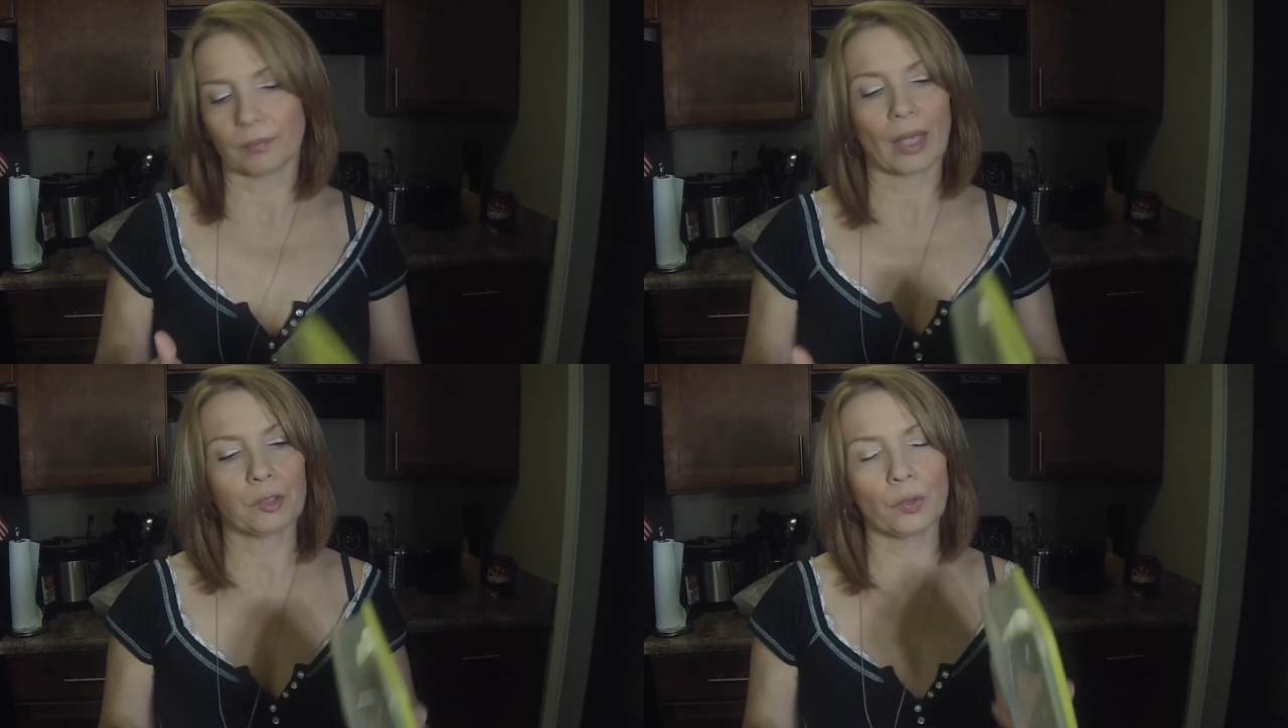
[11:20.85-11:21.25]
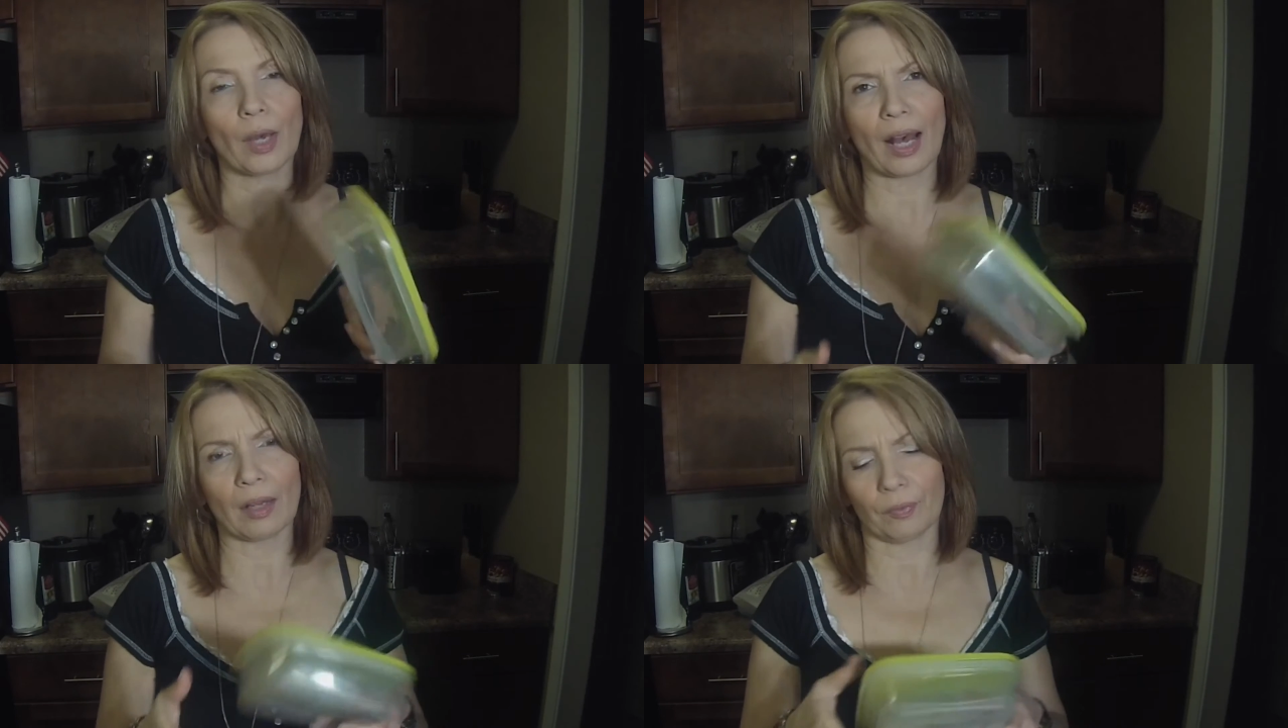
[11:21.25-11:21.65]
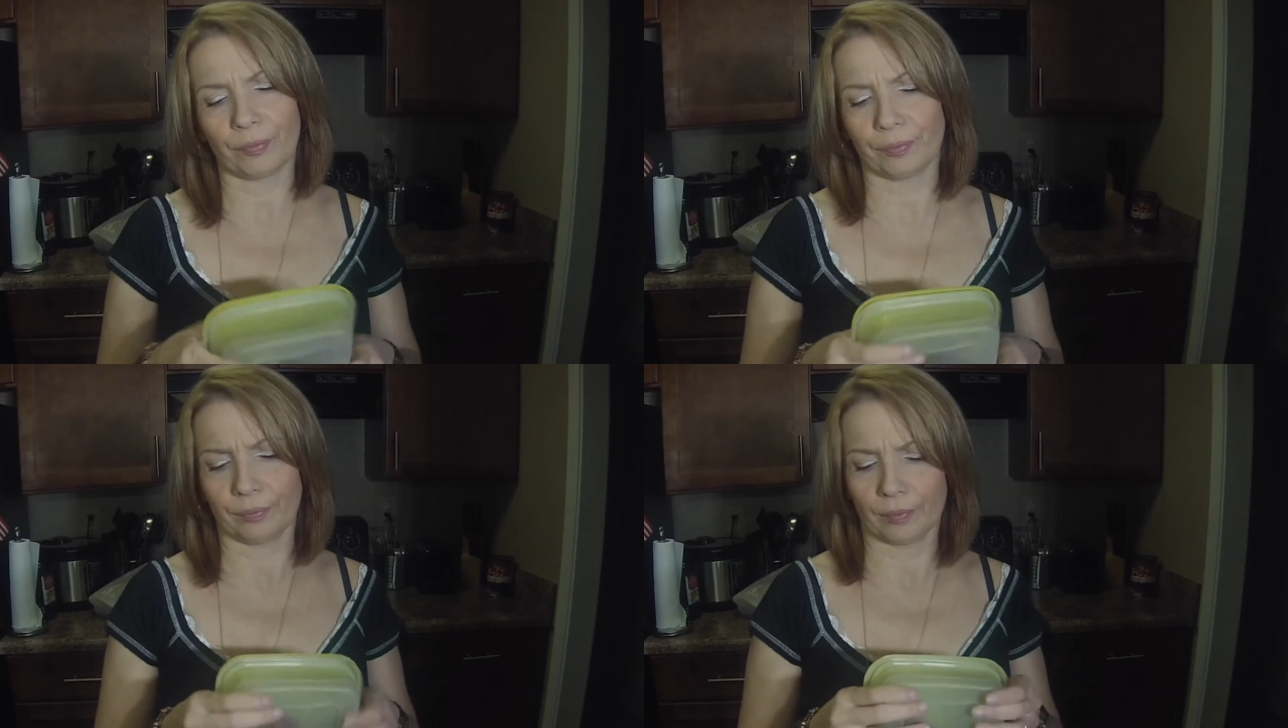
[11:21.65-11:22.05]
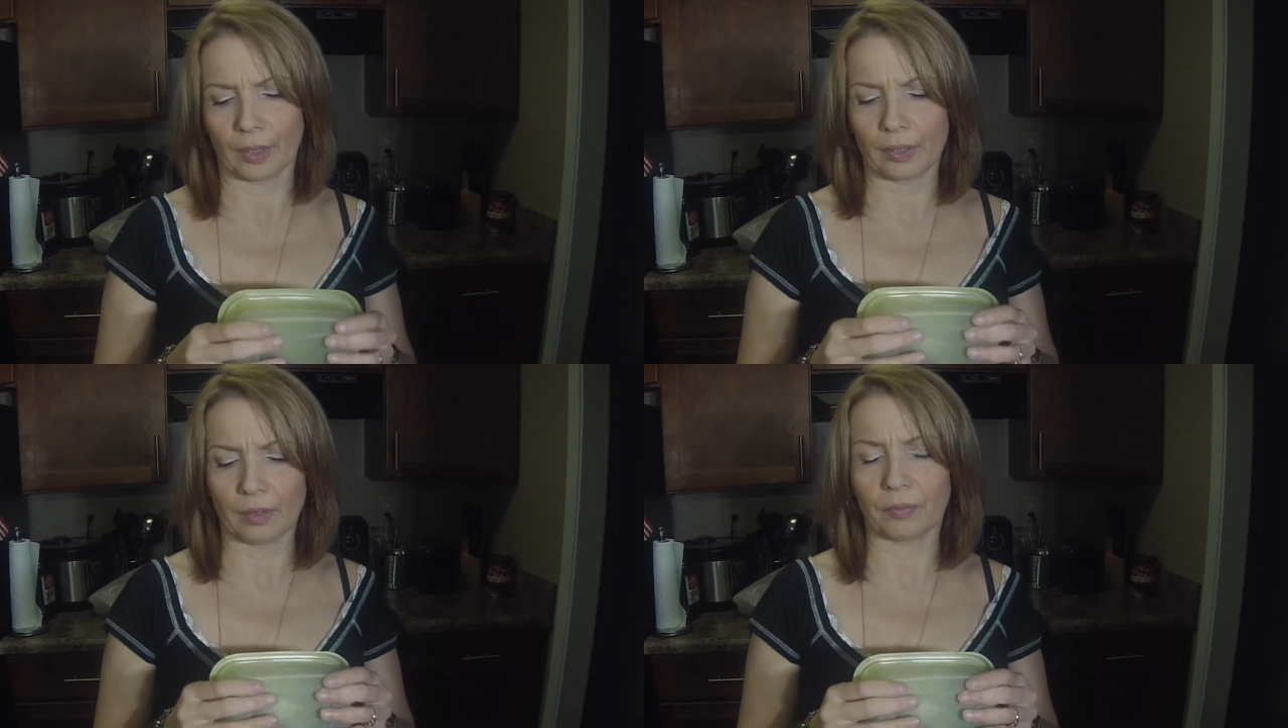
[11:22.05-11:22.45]
I should have
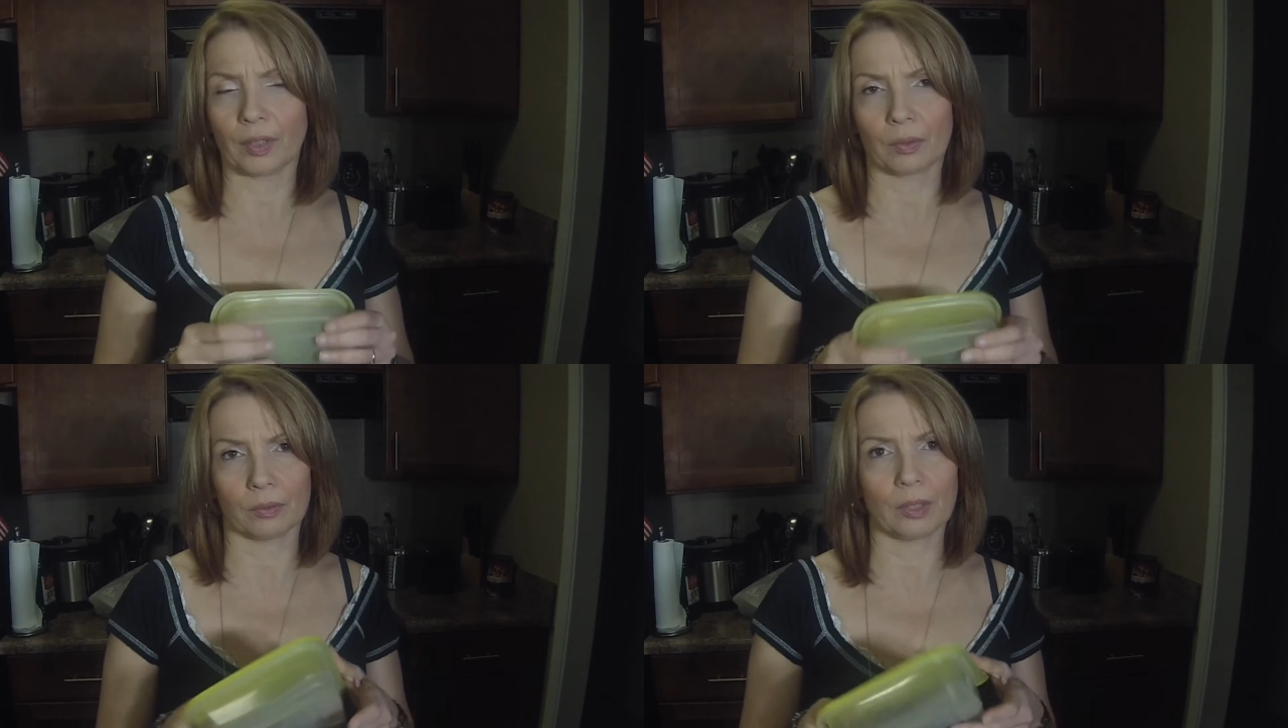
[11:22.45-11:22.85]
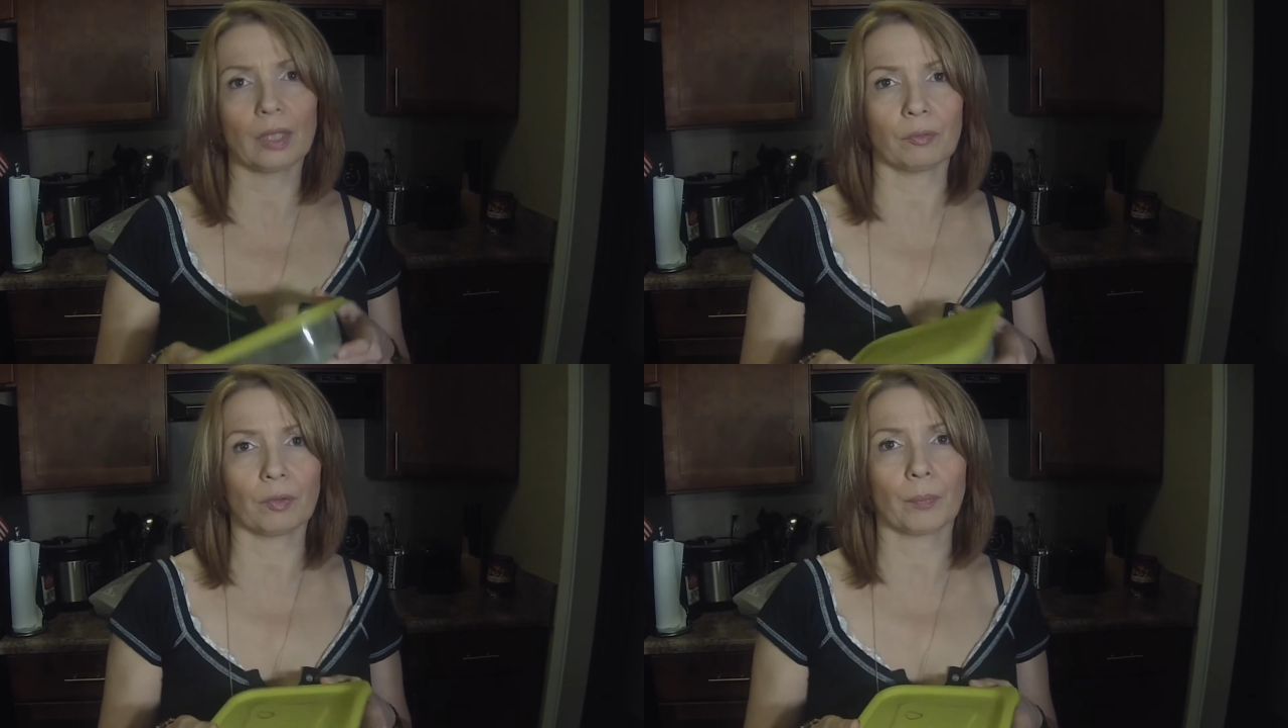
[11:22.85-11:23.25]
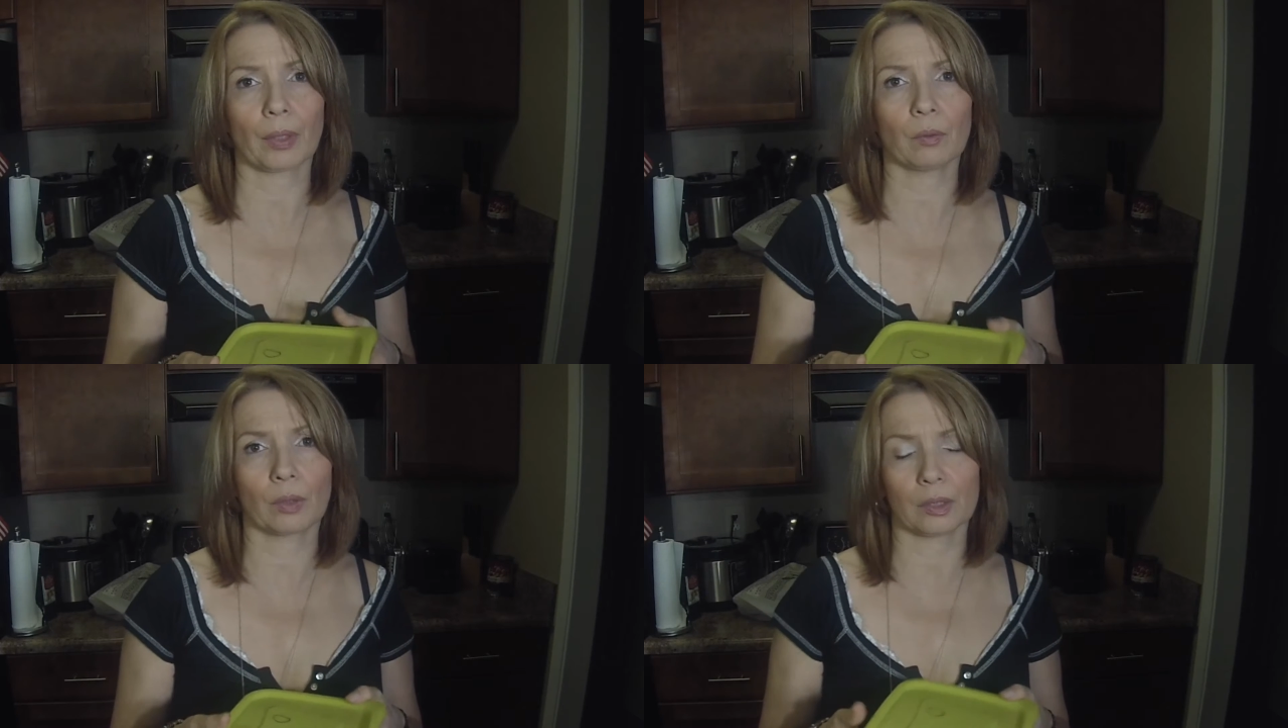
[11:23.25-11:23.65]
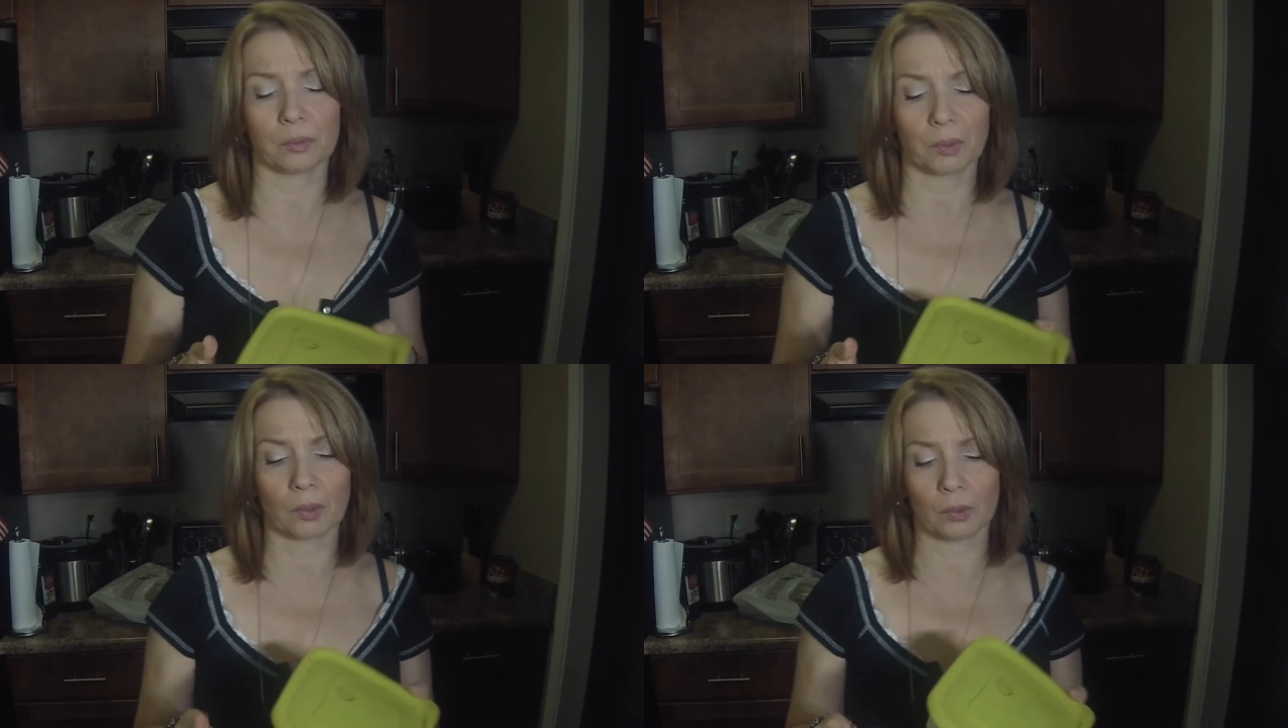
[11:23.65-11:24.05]
a different container for my
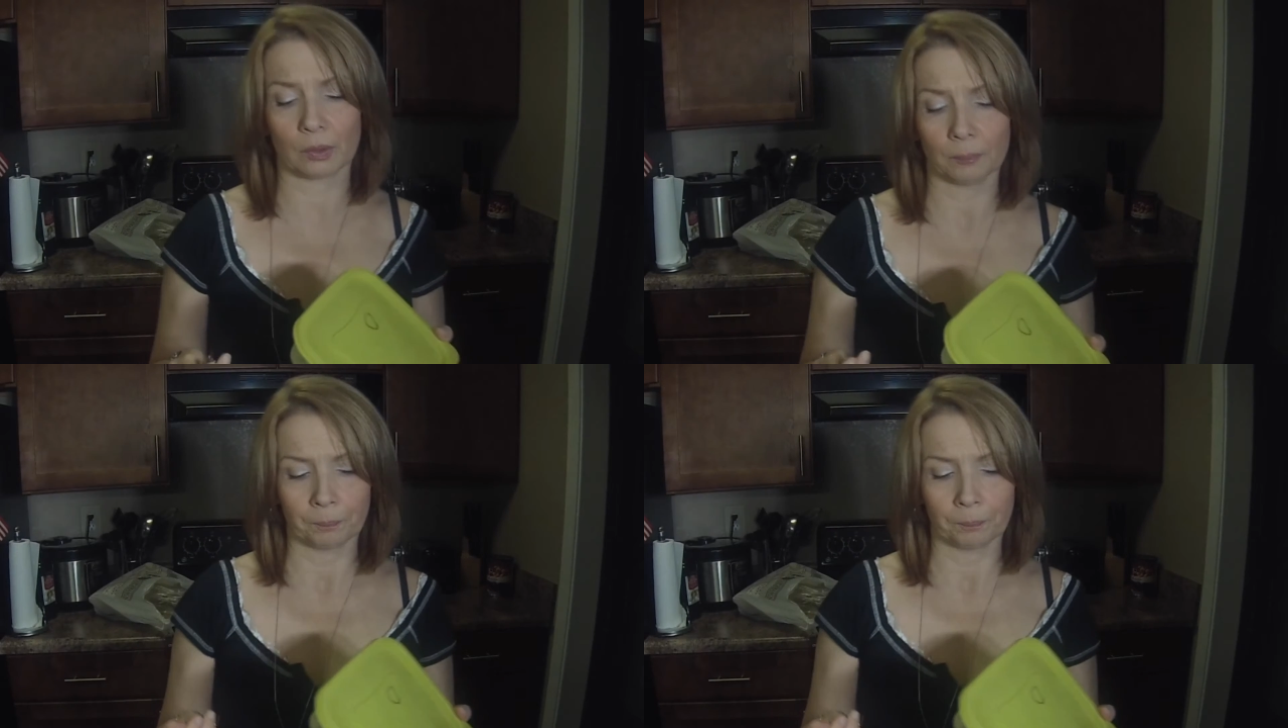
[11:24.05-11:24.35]
cookies, because